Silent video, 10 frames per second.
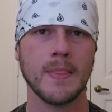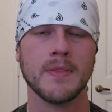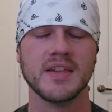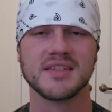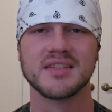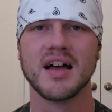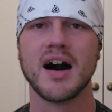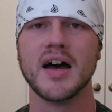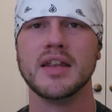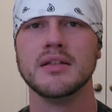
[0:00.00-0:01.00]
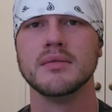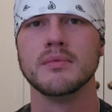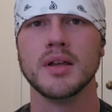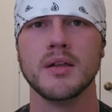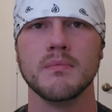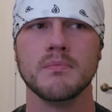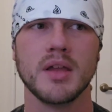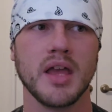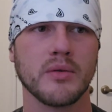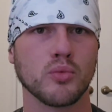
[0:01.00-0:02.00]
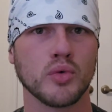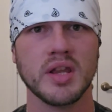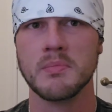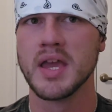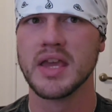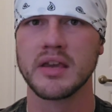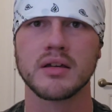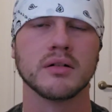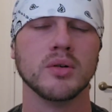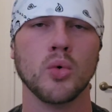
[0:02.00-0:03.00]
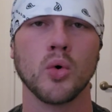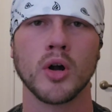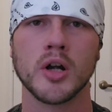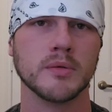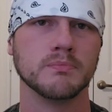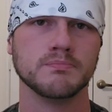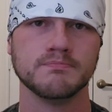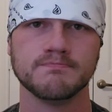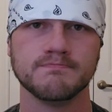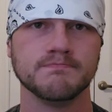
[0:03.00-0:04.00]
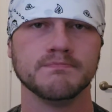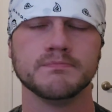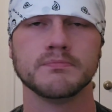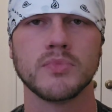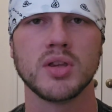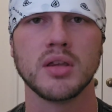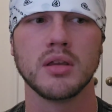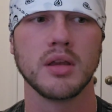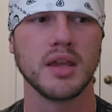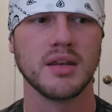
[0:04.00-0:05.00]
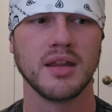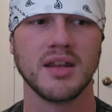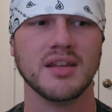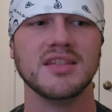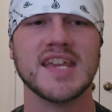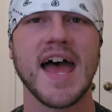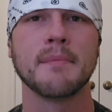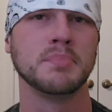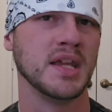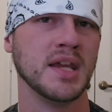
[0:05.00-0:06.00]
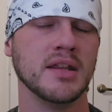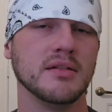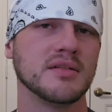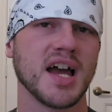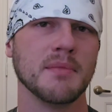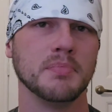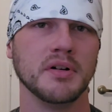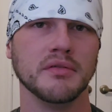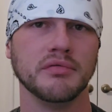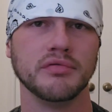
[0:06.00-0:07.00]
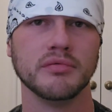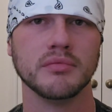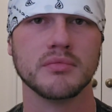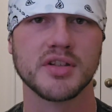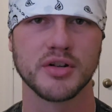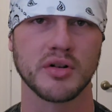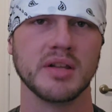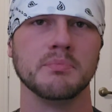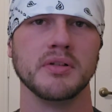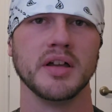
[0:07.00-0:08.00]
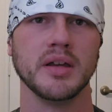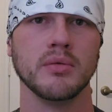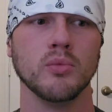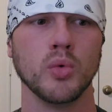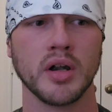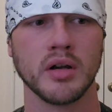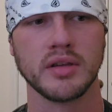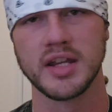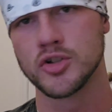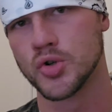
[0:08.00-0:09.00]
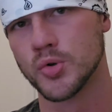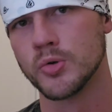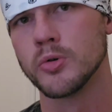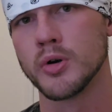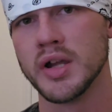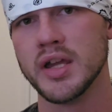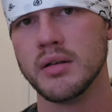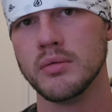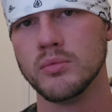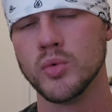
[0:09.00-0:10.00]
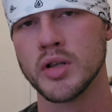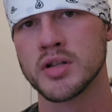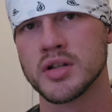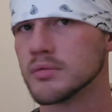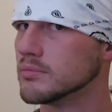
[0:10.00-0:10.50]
It's not a remake or an adapted type of screenplay, where like True Grit, which